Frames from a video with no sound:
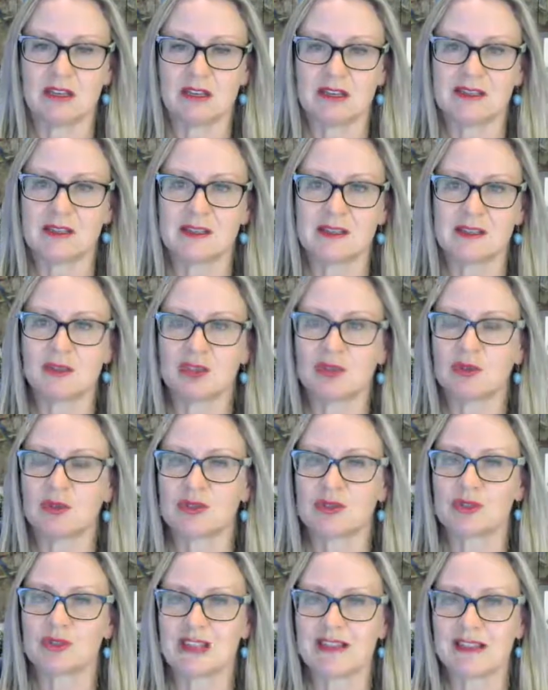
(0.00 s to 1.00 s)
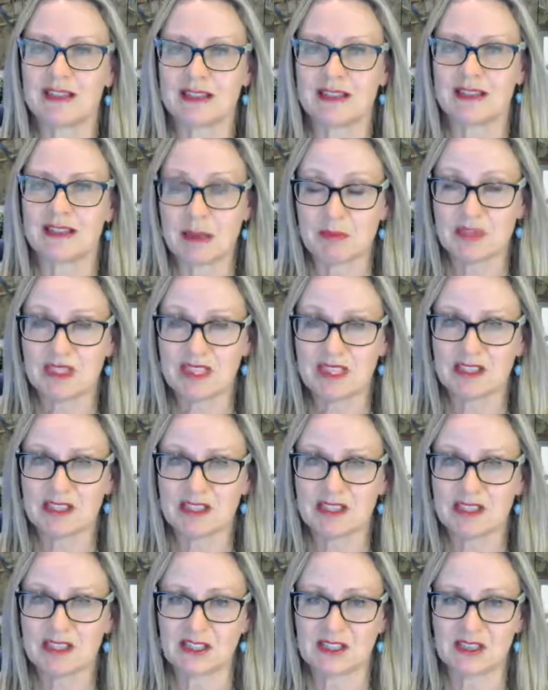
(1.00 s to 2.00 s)
exemption clause in that
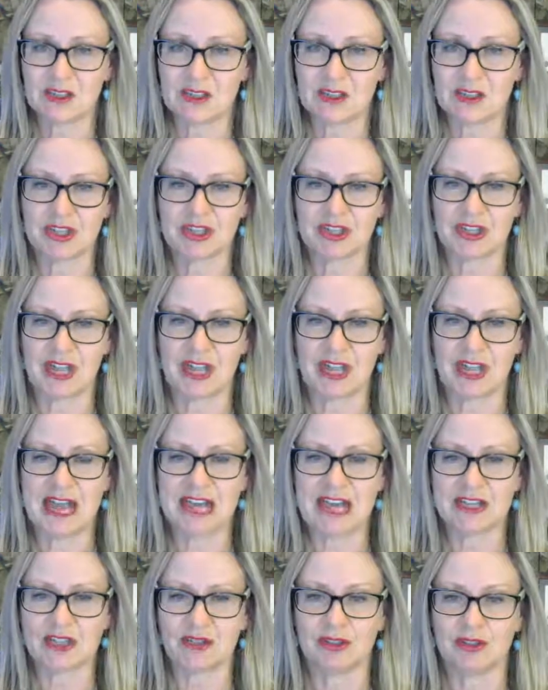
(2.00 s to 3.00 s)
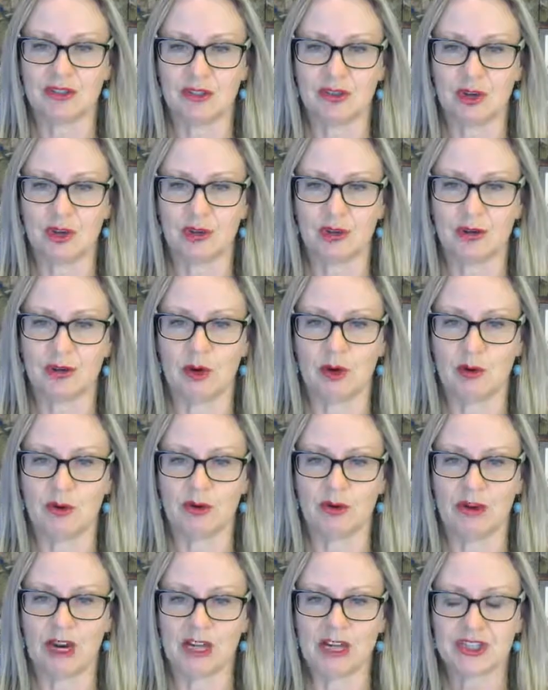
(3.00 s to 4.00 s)
particular situation had no
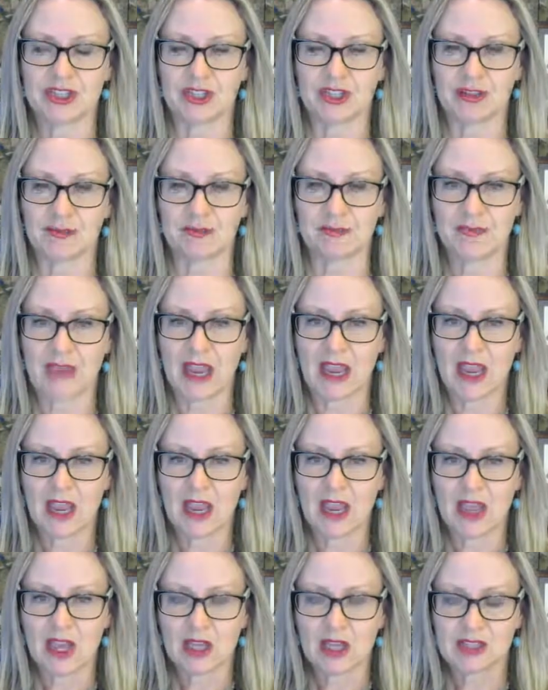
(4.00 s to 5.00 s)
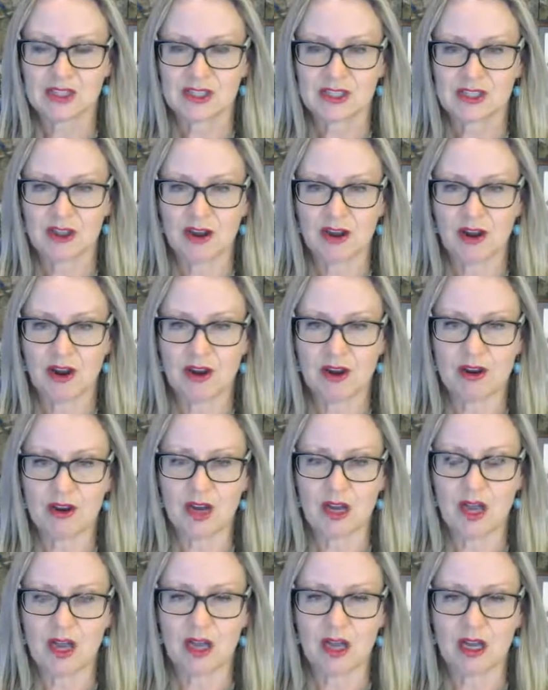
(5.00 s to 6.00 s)
operation.
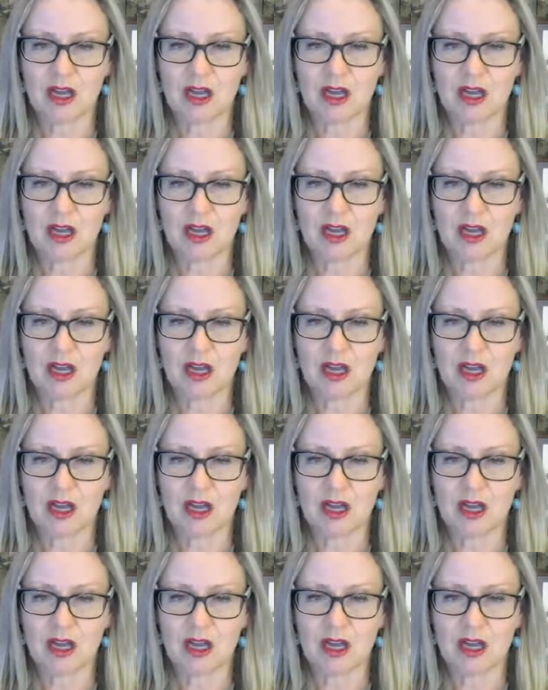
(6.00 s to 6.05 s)
So